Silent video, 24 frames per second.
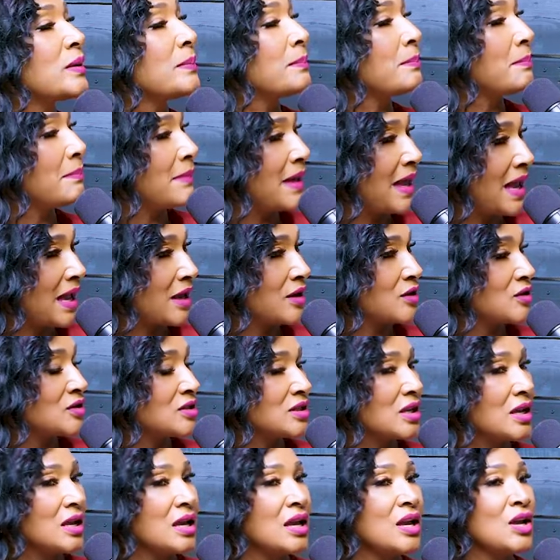matters.
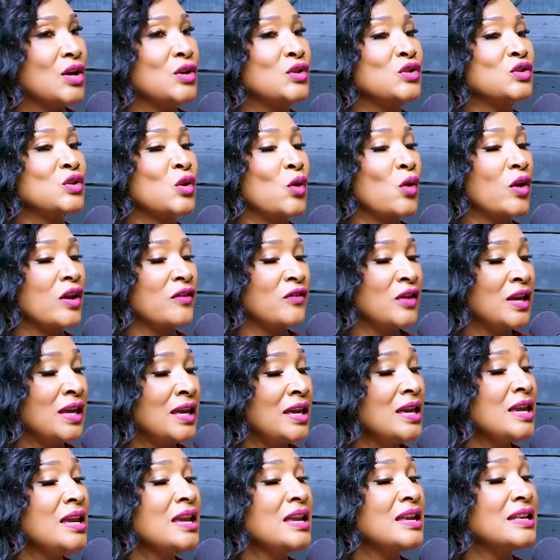So if
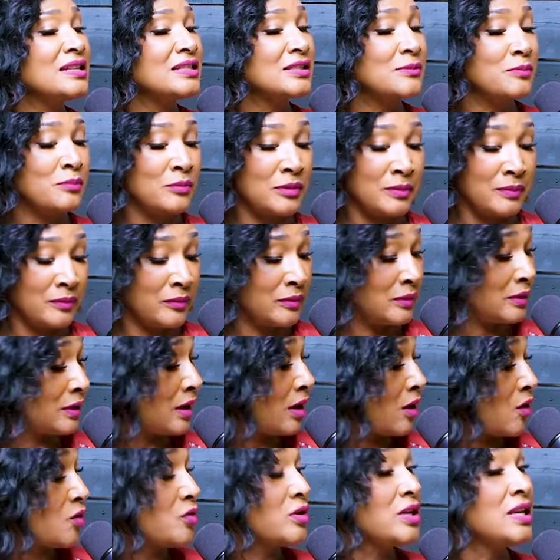he is
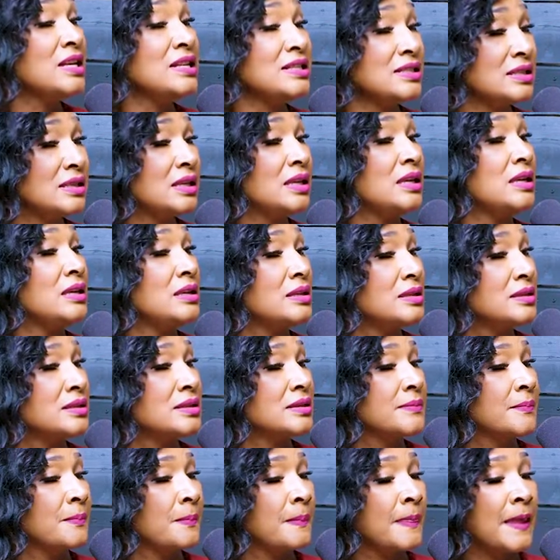on his knees
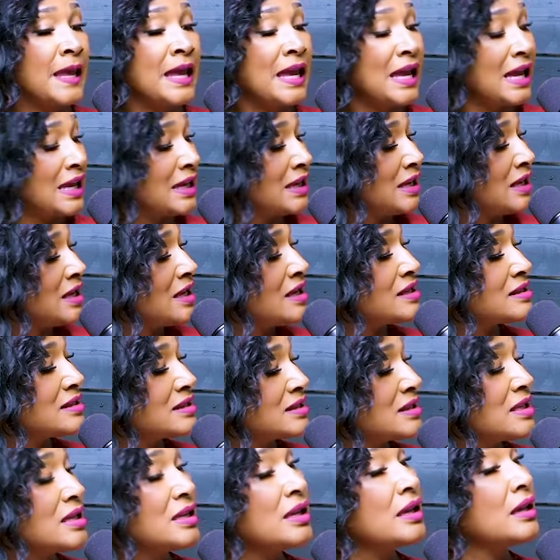and he is
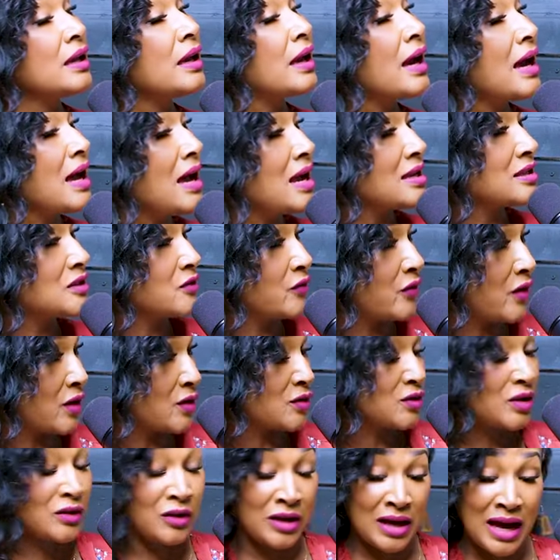seeking God's
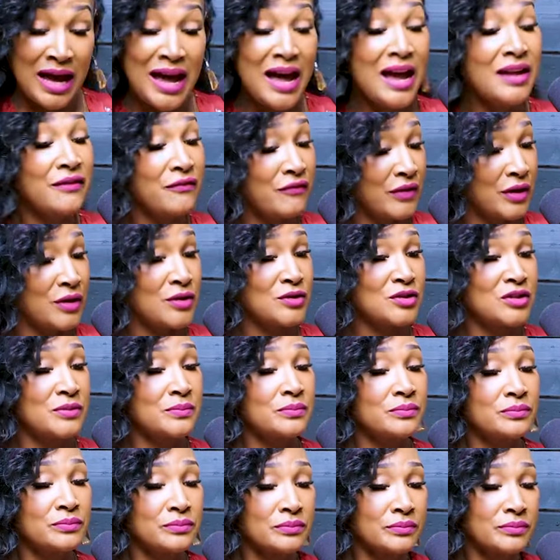first, God first,
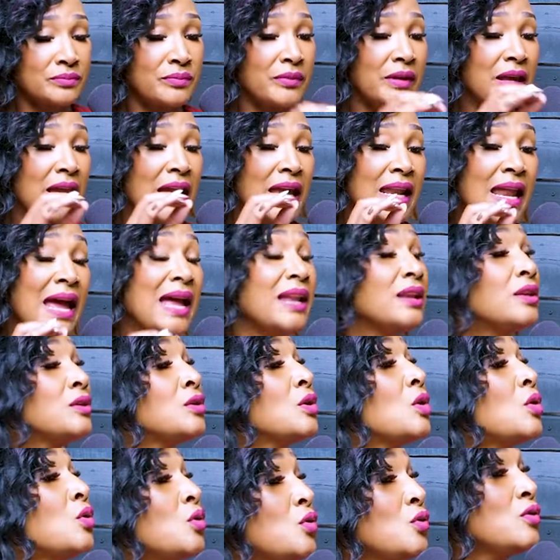and I
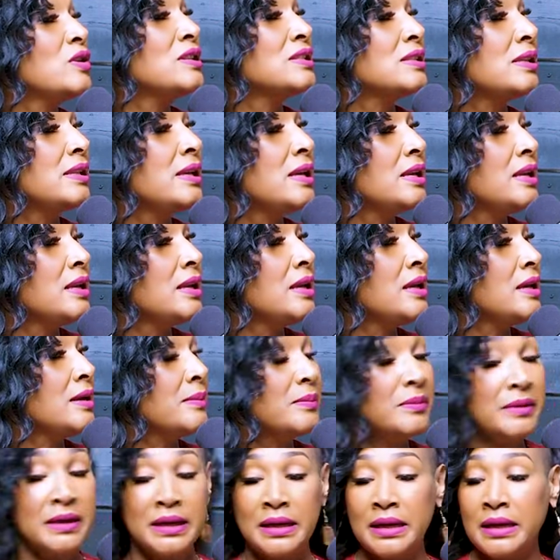know who is leading
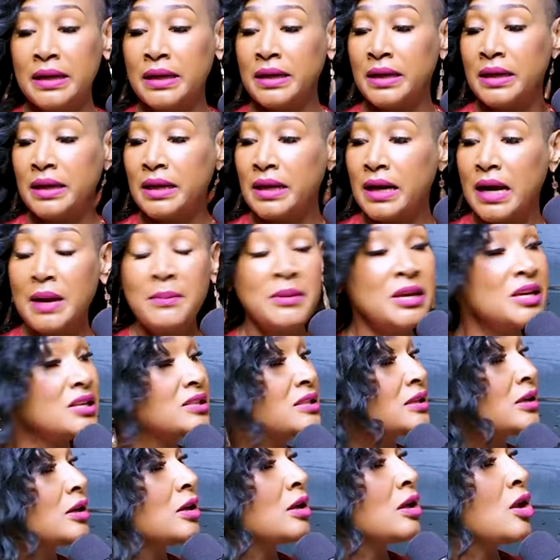him, I'm his
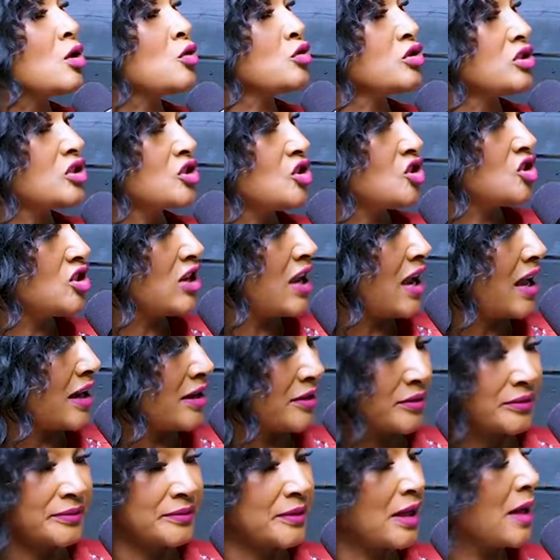closest
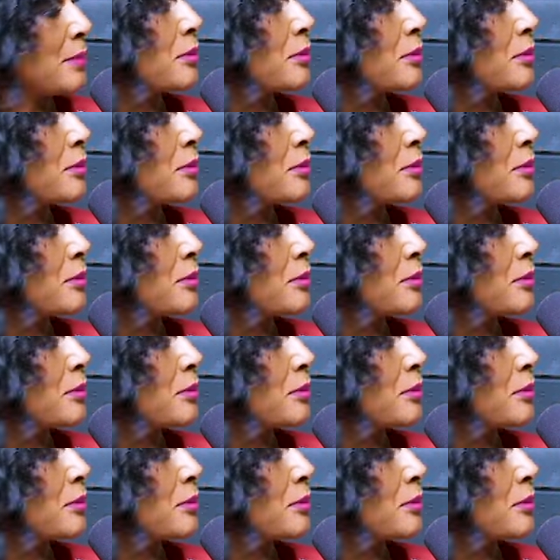shadow. I'm